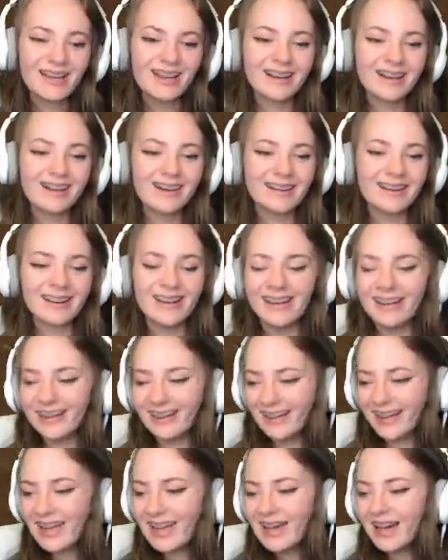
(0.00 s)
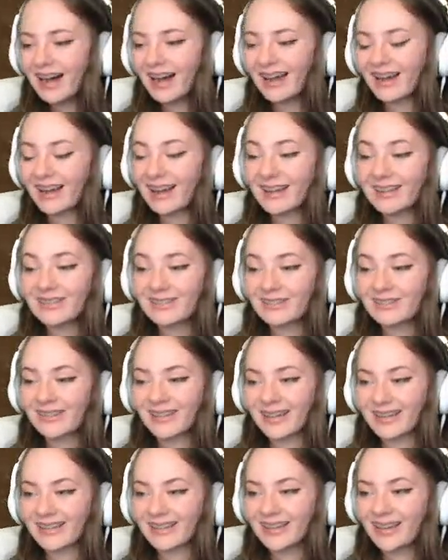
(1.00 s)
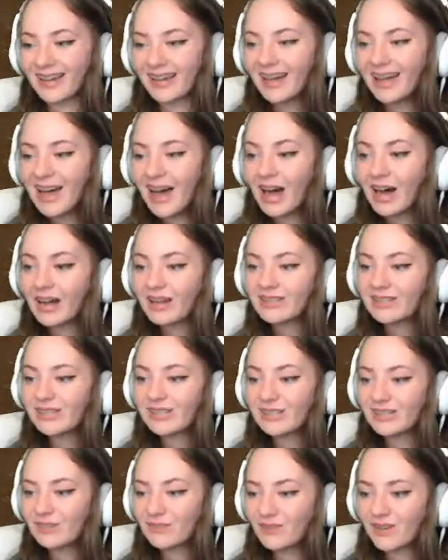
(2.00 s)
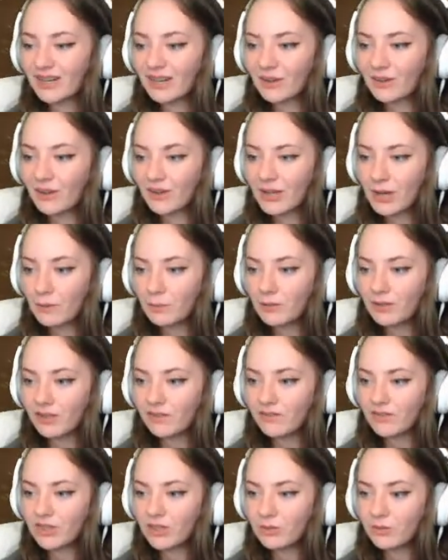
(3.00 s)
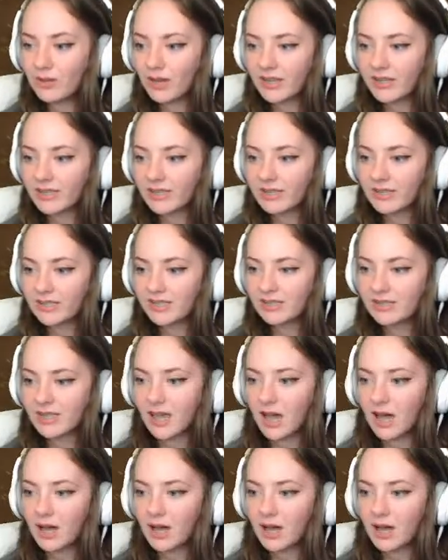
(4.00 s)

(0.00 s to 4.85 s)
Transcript: Oh, I do like that. Just gonna read out a couple of you guys's